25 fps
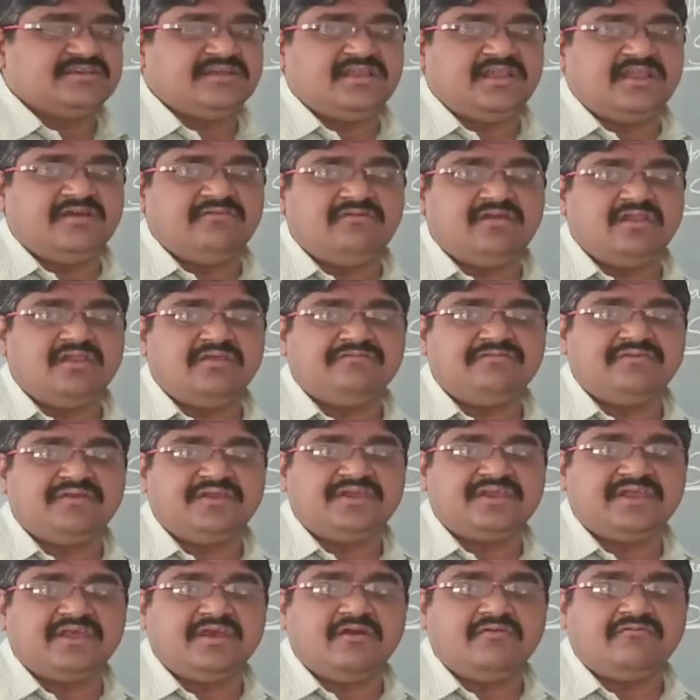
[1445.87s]
level,
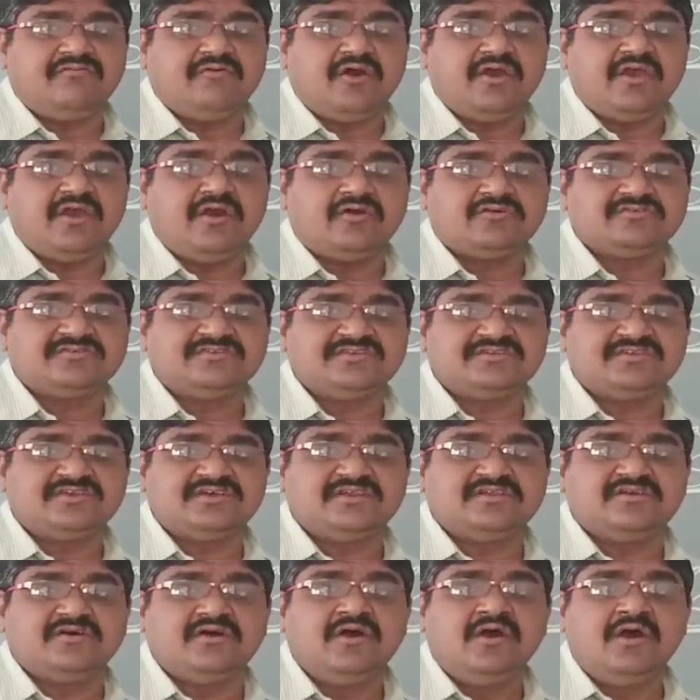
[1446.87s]
affinity of high
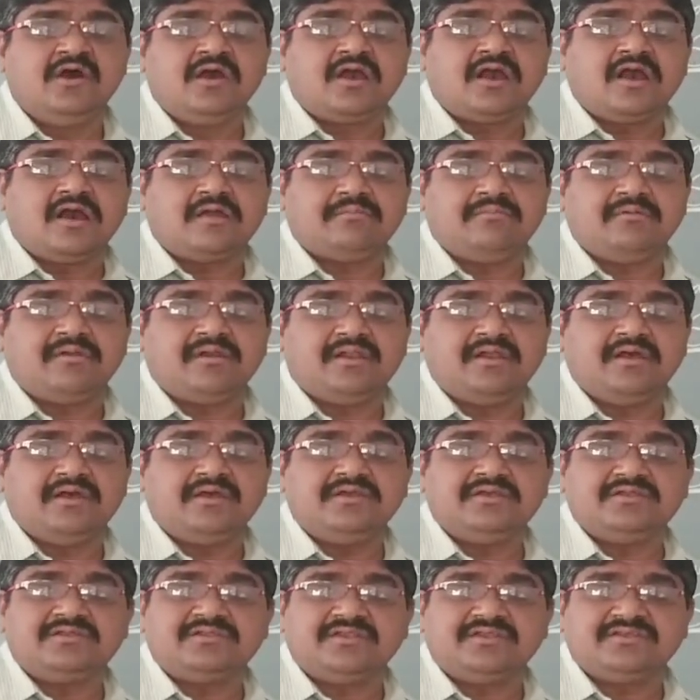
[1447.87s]
oxygen carbon
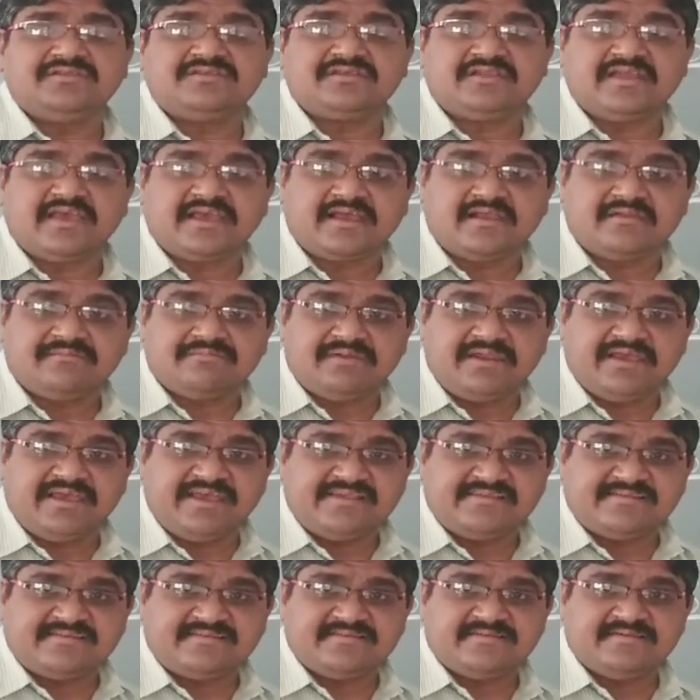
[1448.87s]
is taken
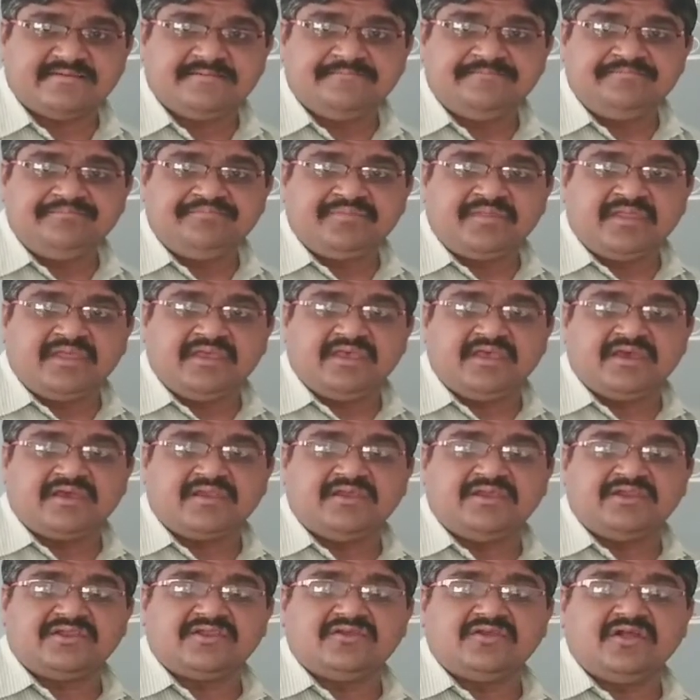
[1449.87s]
place. Here
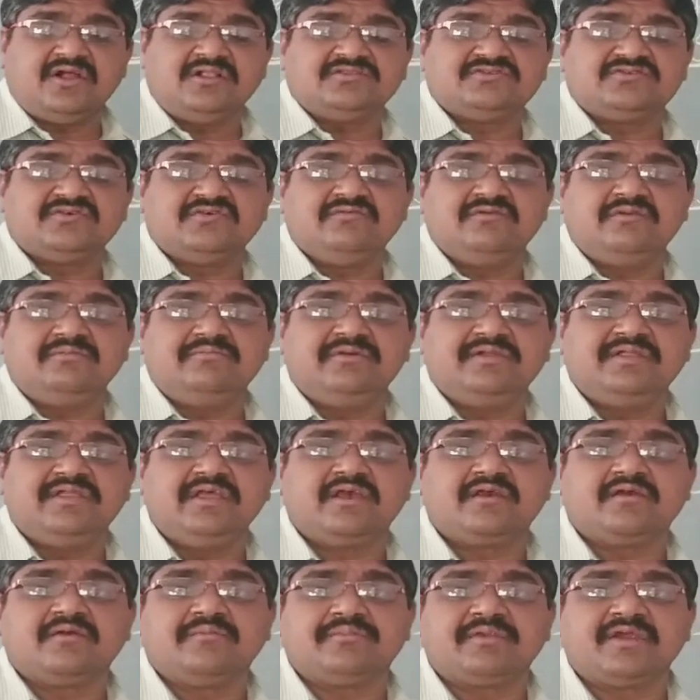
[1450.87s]
it is also will be the
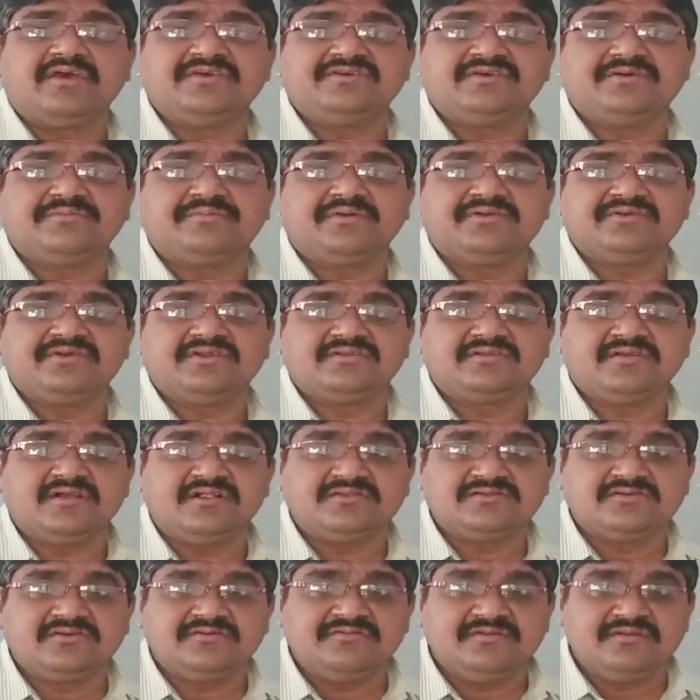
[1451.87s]
pressures
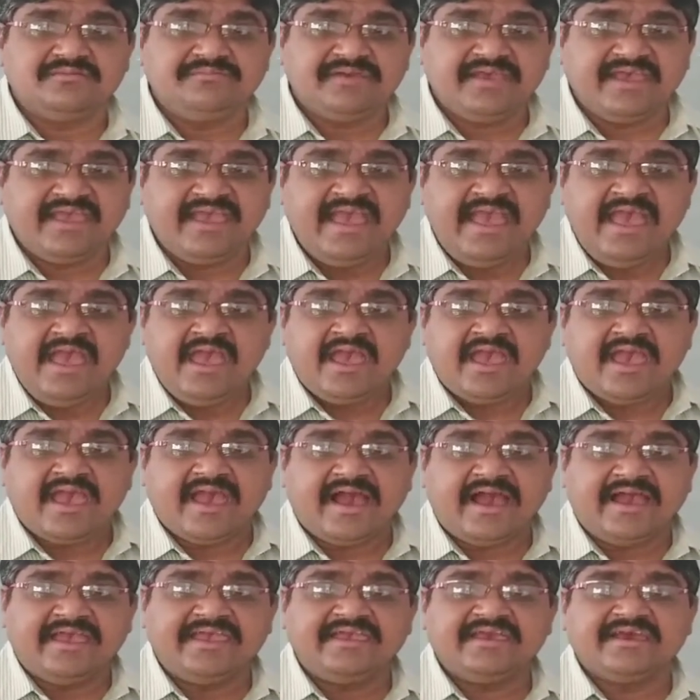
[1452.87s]
also will be a
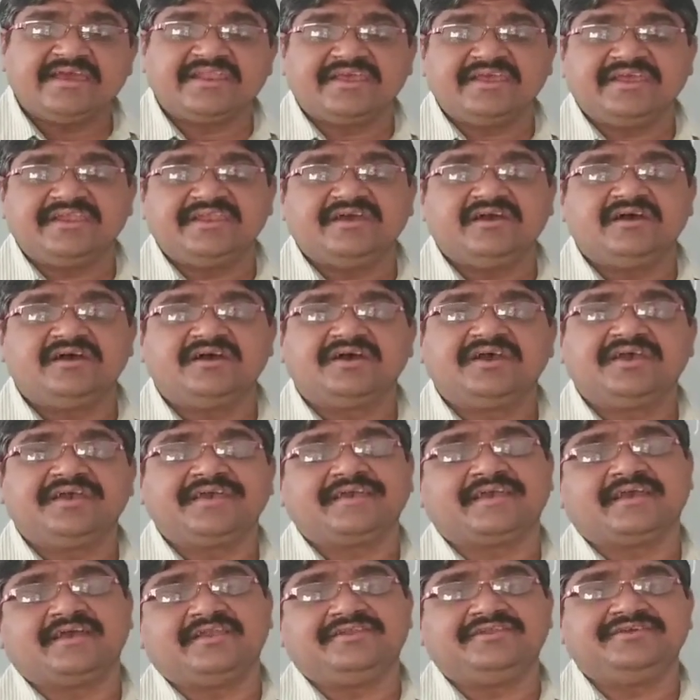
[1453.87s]
higher in a
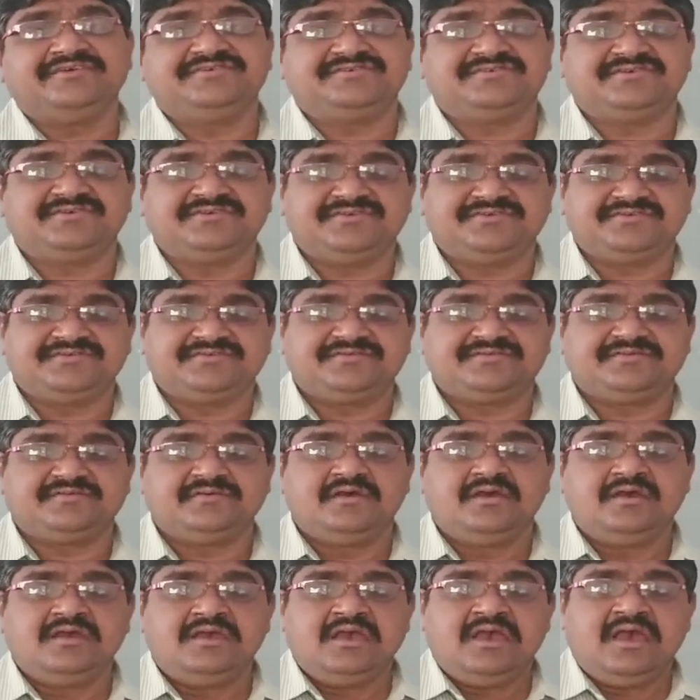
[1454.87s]
conditions.
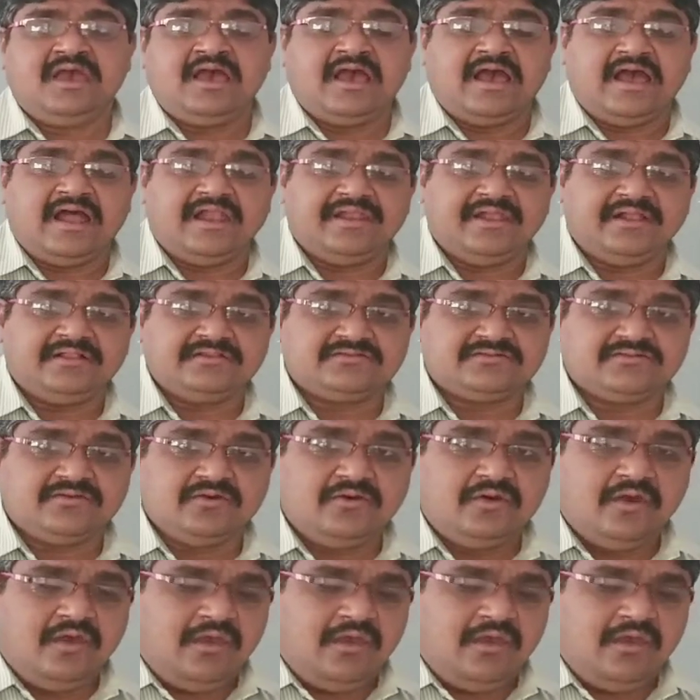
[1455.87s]
And also